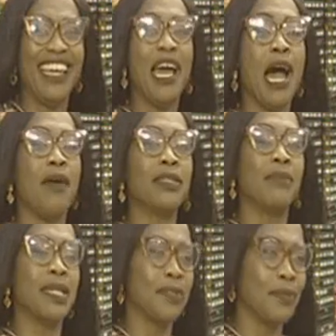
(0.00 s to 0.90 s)
was
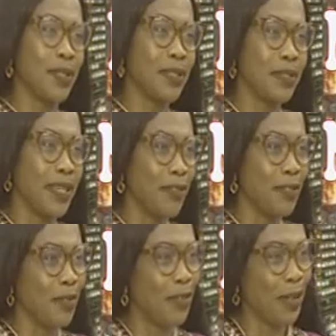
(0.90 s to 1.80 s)
about to bring you there
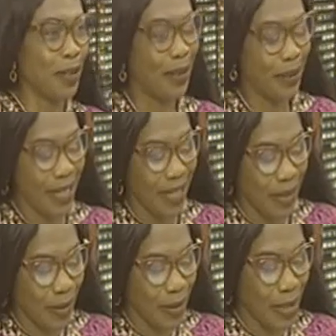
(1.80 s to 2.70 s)
even before you
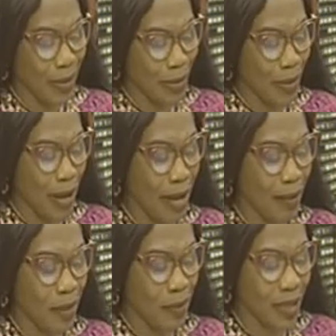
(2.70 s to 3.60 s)
got there. So,
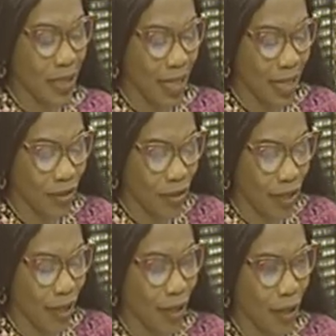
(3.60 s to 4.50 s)
Mr.
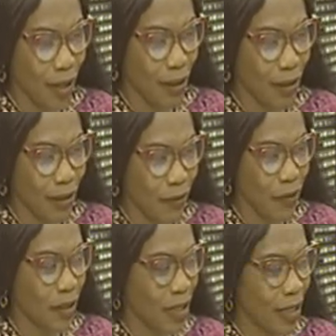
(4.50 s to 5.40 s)
Alancha,
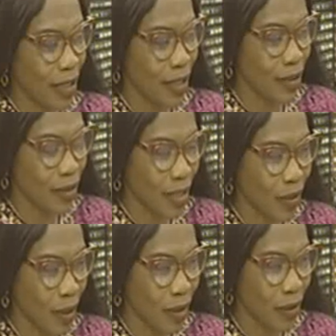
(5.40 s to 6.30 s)
definitely he
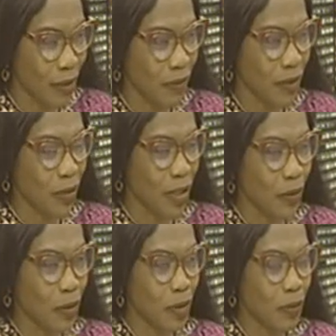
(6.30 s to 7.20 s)
said quite a lot of it, but I
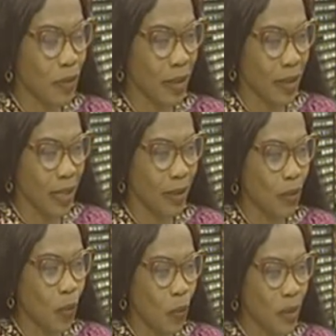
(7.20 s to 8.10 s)
want you to outline,
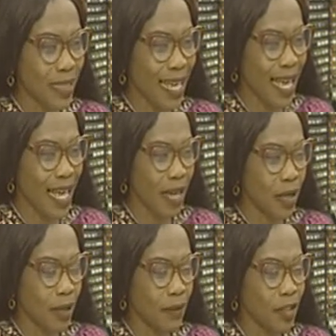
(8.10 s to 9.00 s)
what are
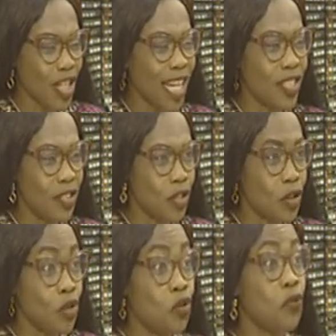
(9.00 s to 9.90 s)
the
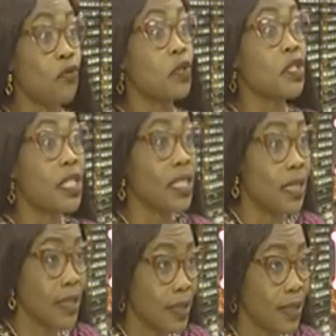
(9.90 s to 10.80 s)
challenges you foresee
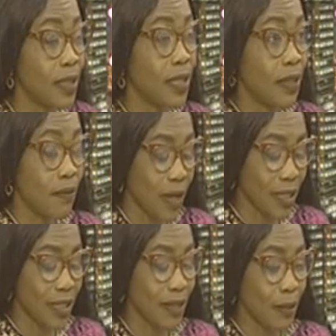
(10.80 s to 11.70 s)

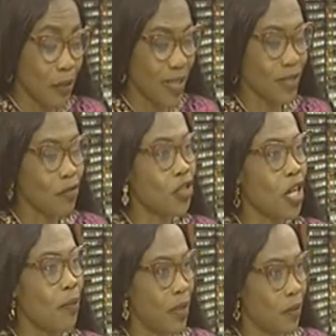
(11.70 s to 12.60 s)
that the present
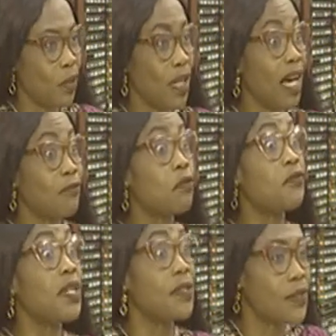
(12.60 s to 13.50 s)
chairman will have to
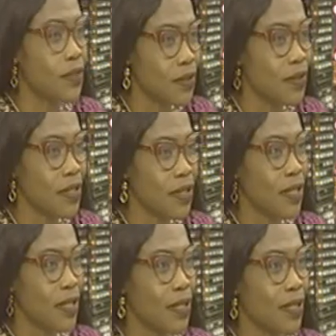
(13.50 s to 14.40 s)
face?
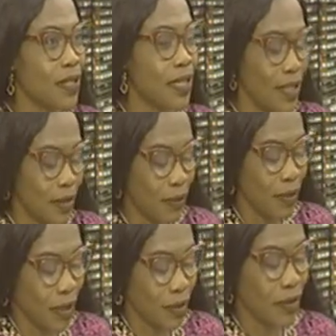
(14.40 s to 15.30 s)
You
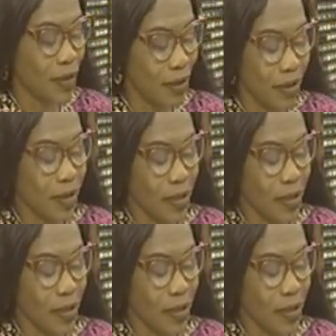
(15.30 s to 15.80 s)
know, he's just